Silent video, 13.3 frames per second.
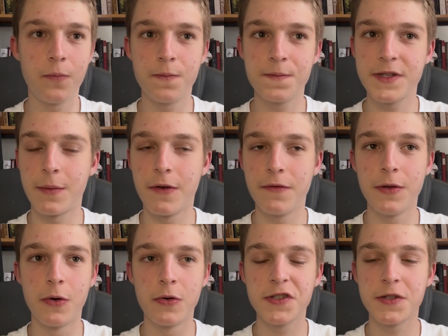some of the
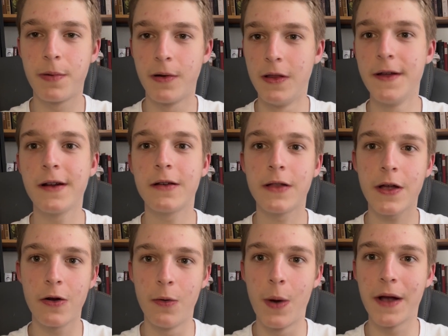most politically
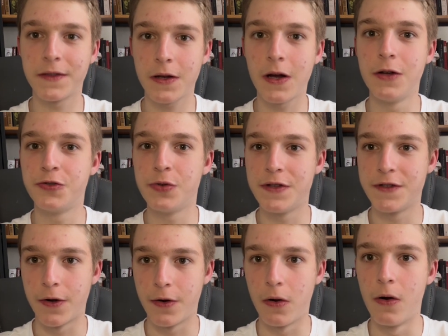correct countries
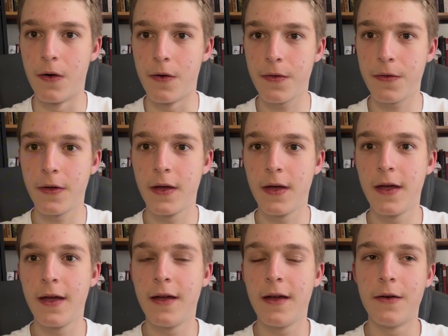on earth.
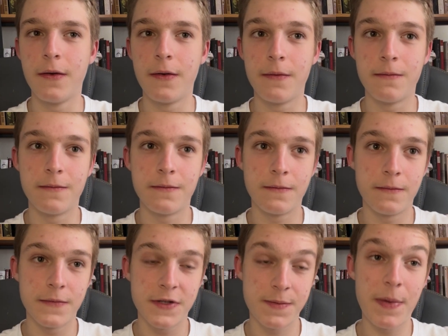
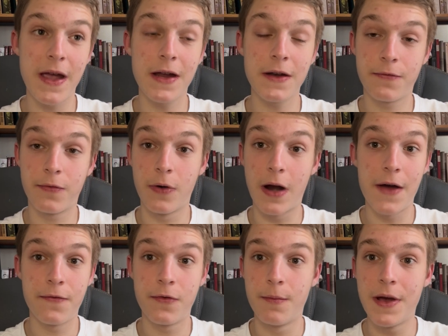Spain for
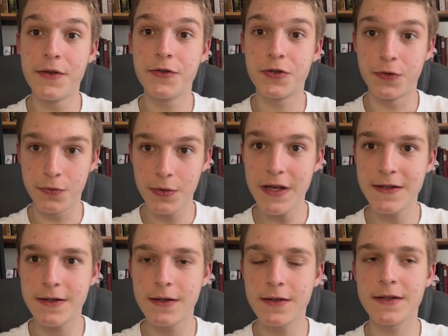aforementioned
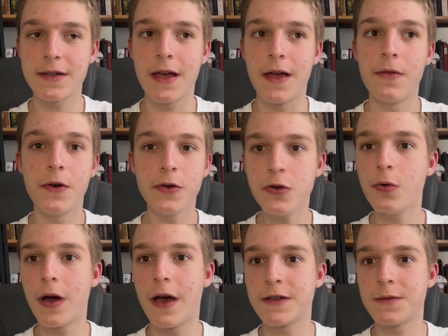reasons, and the
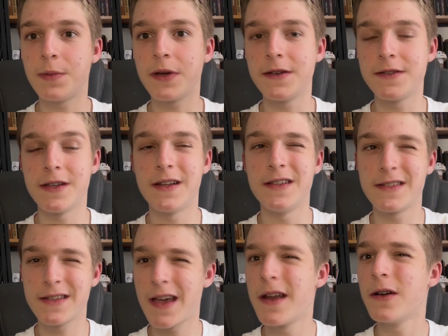US because it
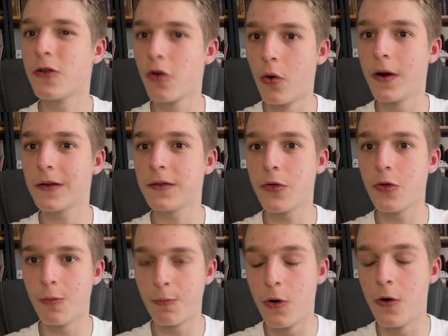is categorically
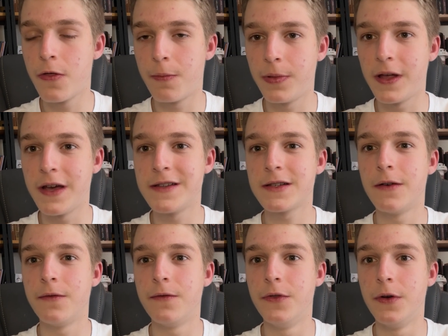the birthplace
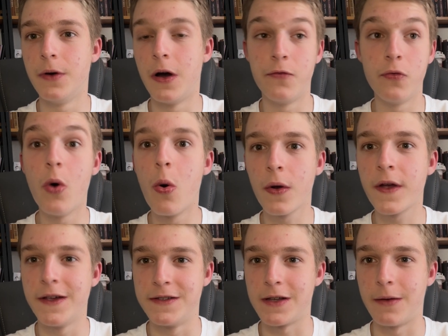of
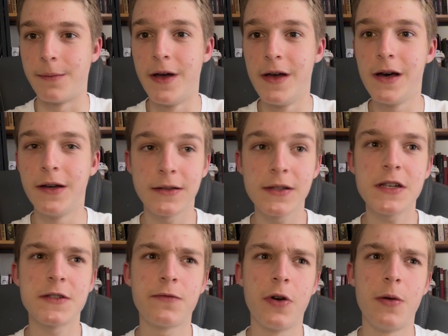wokeism, at
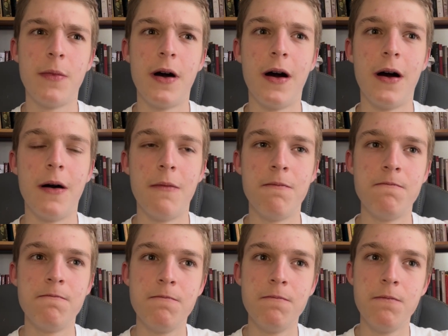least from
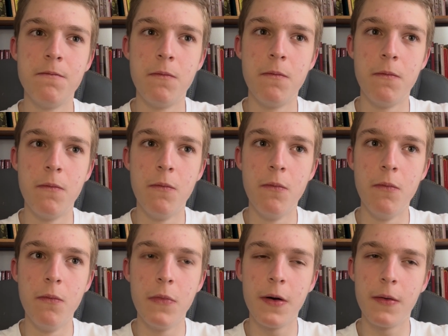
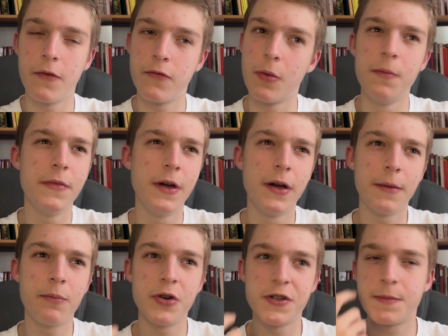
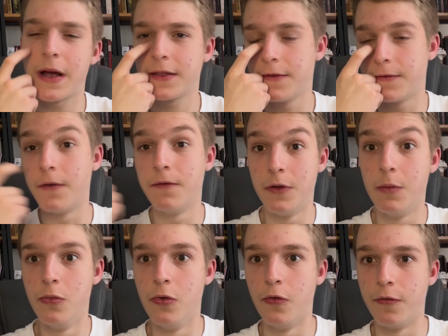the perspective of the
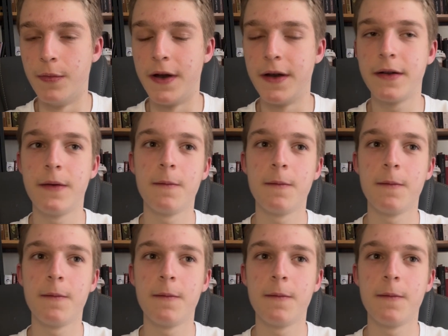movement.